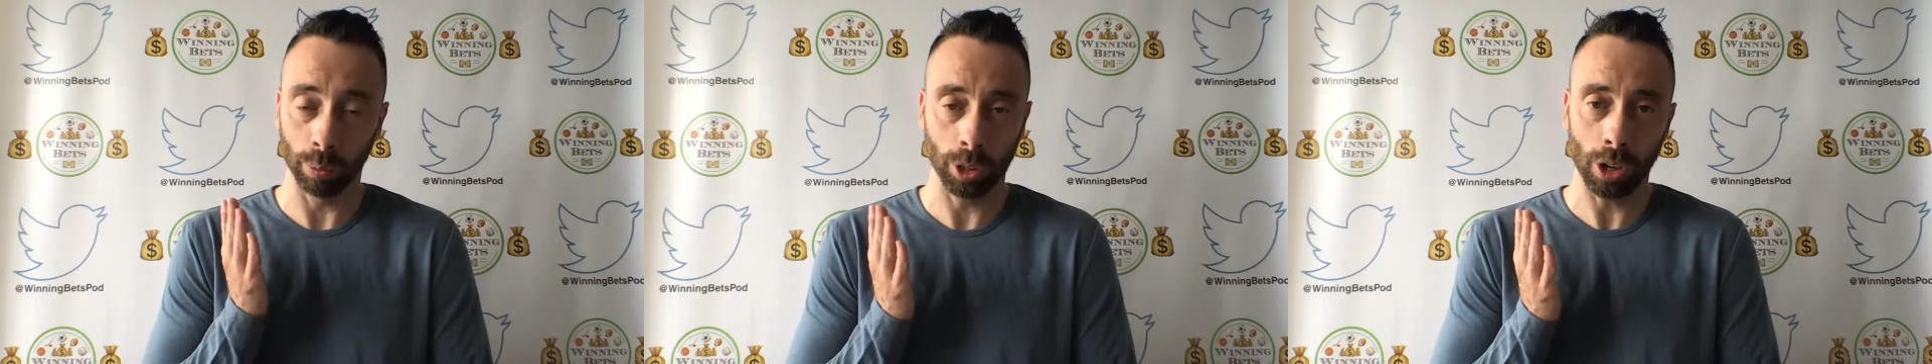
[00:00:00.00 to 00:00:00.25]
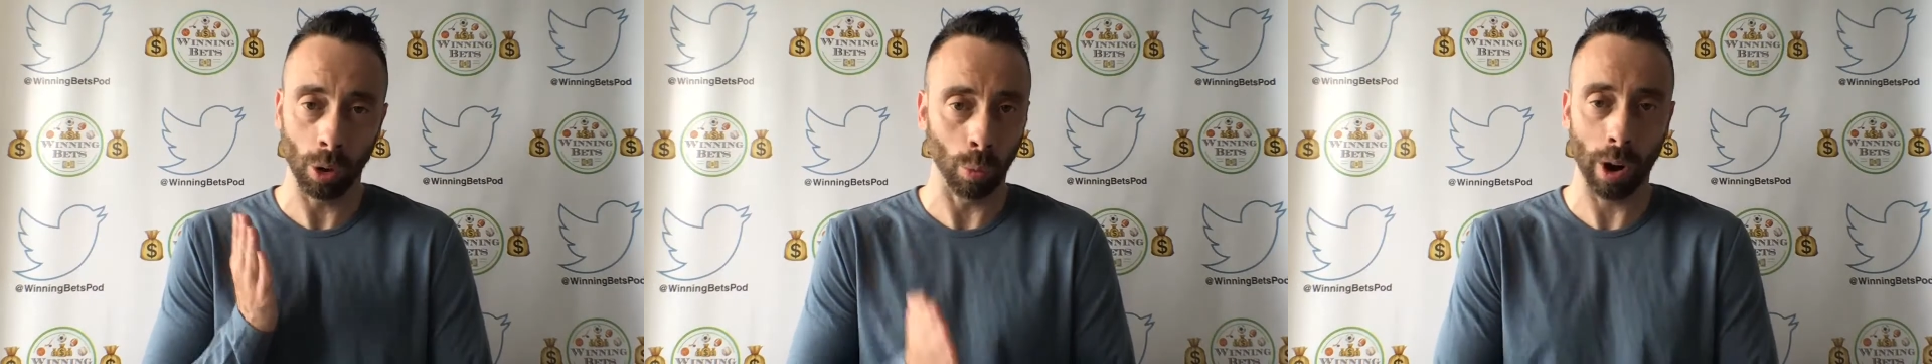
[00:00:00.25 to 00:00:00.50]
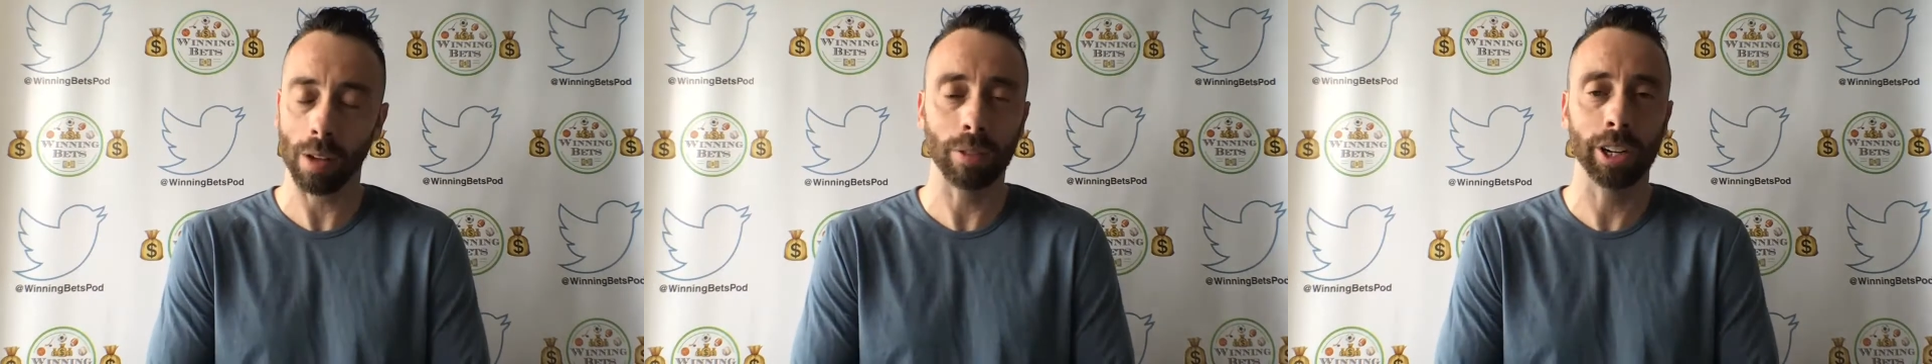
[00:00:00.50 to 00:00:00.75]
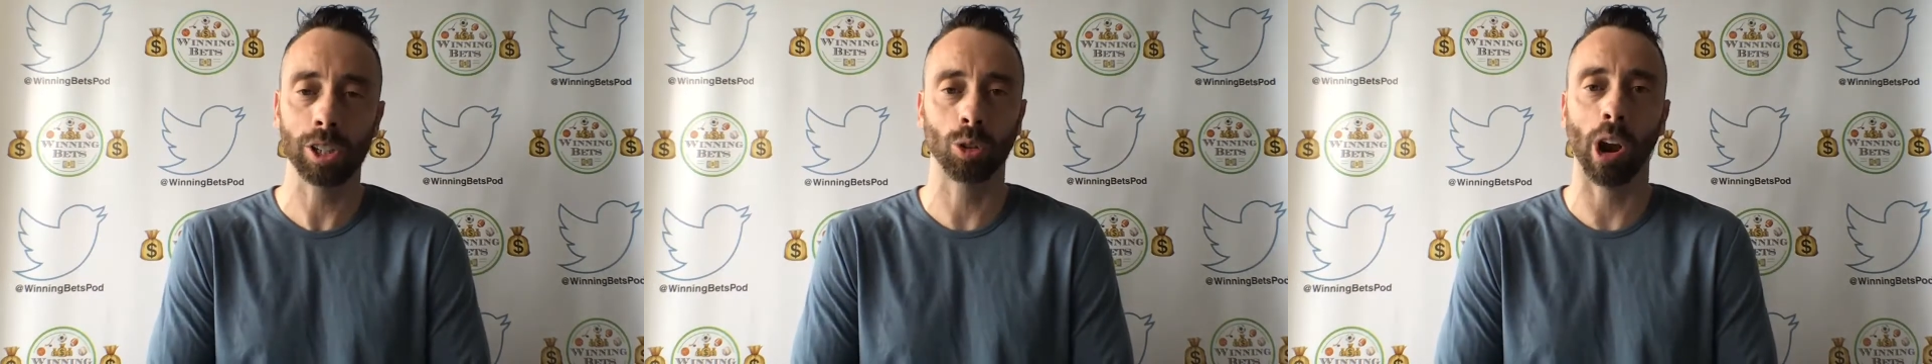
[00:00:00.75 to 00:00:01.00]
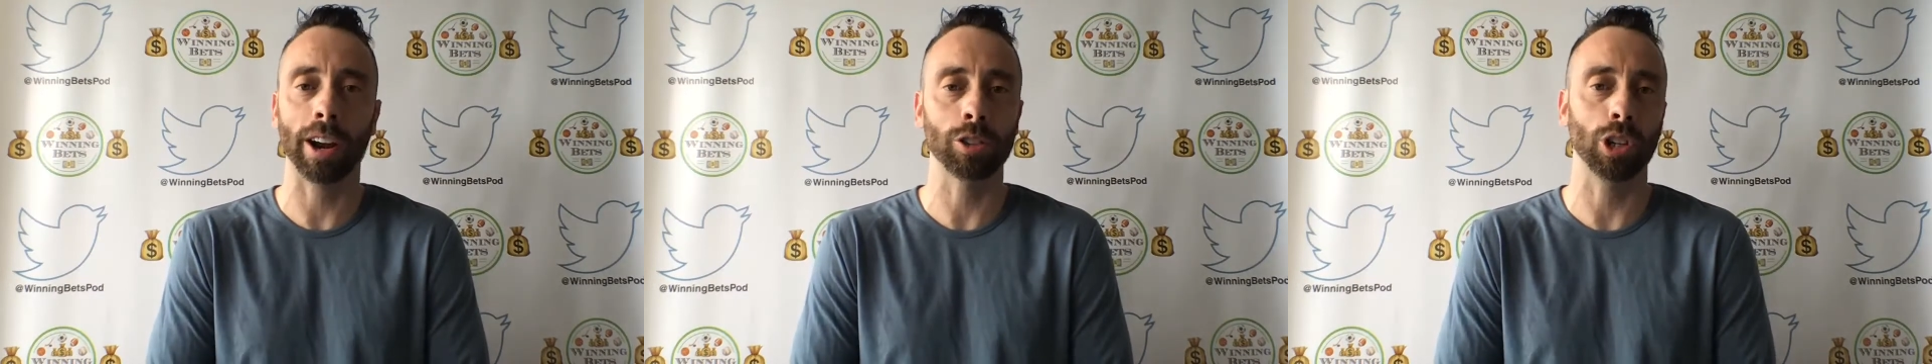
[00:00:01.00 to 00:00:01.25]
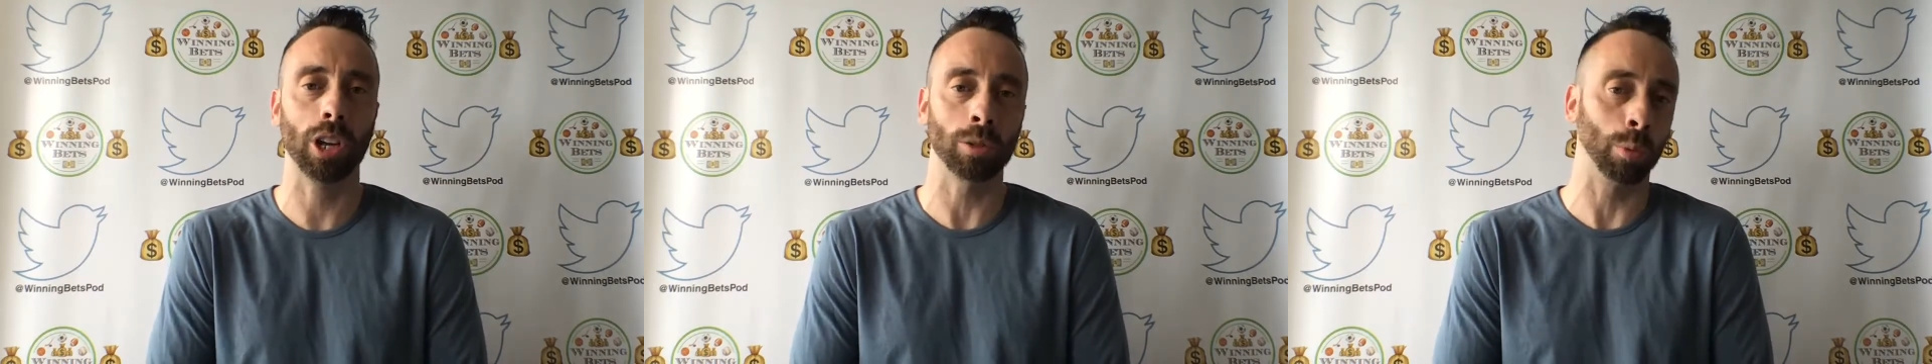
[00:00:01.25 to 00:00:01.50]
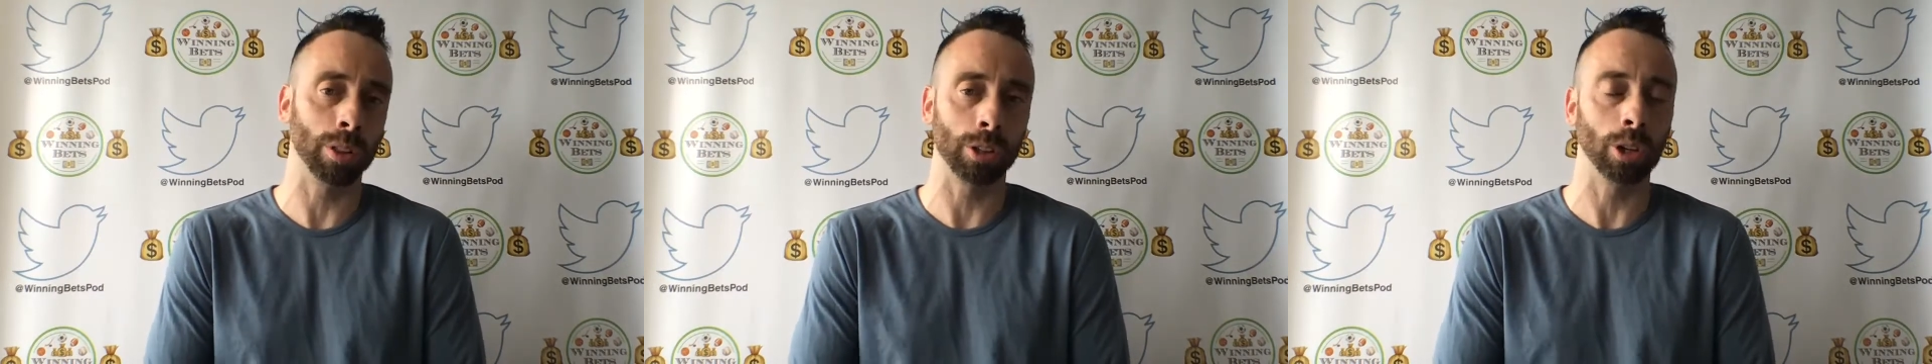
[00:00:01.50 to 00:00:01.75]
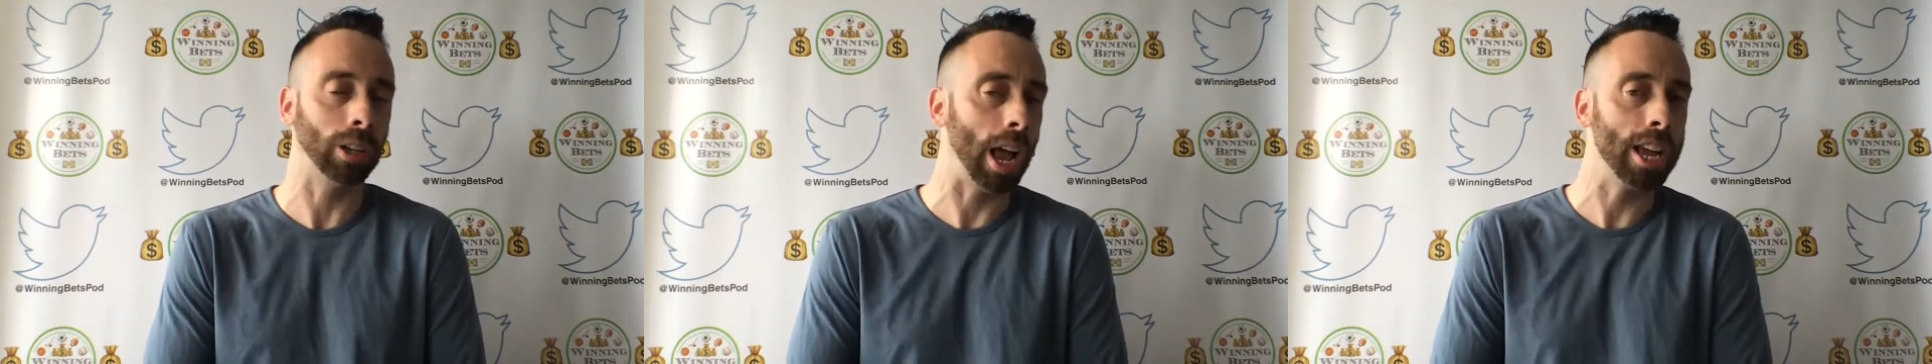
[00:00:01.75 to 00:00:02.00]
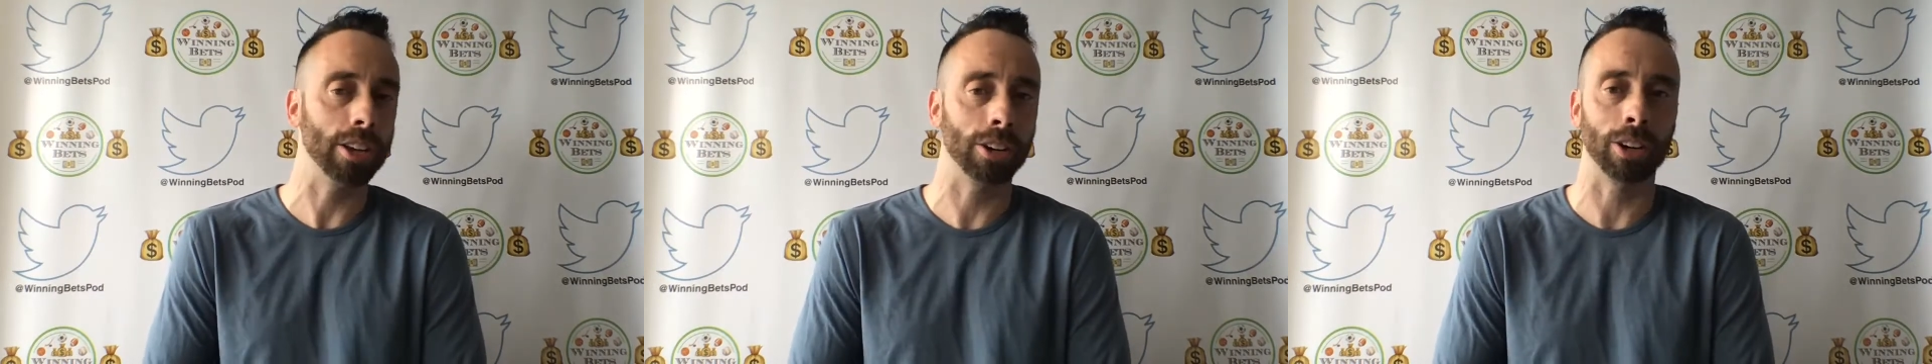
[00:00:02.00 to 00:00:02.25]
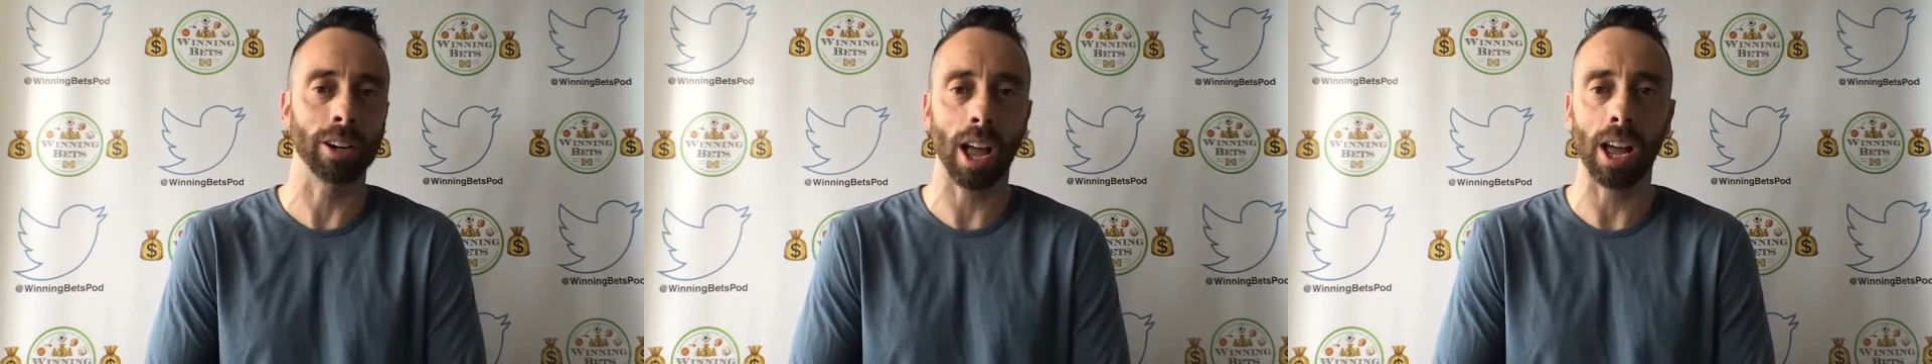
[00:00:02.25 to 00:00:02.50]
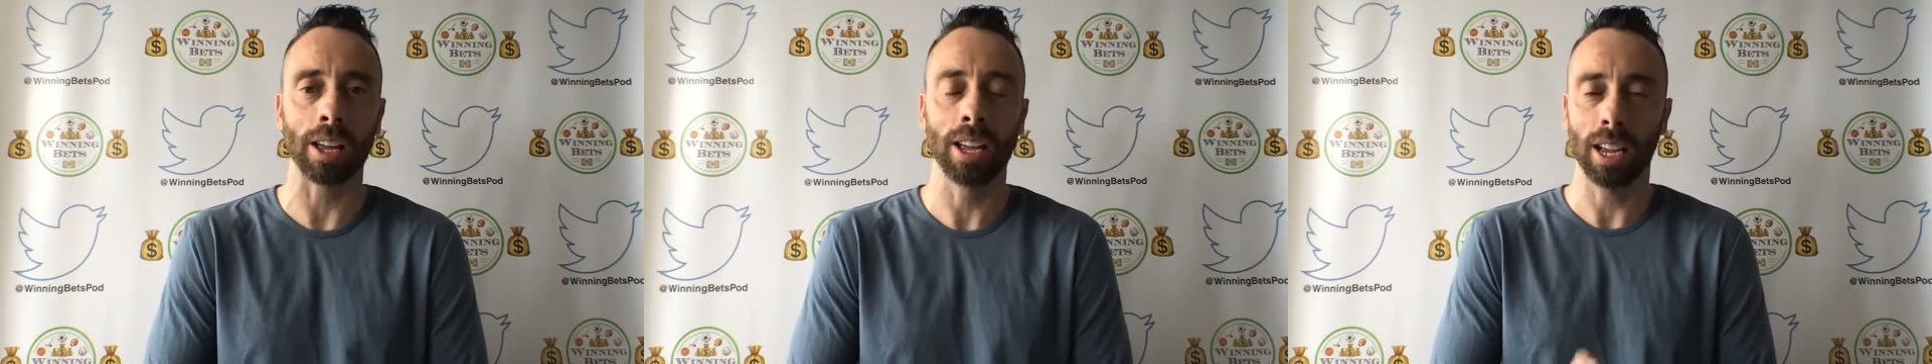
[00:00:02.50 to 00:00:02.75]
whatever his strategy is, whether you like it or not,